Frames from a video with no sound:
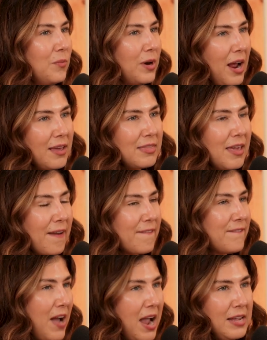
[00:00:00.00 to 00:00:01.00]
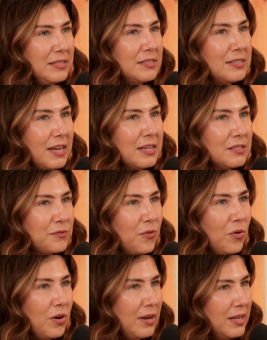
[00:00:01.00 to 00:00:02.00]
what I think fine stands
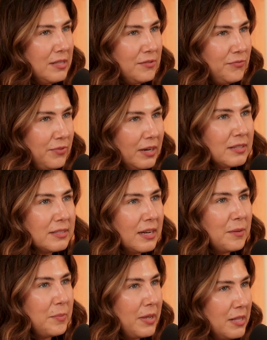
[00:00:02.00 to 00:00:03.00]
for is fucked up,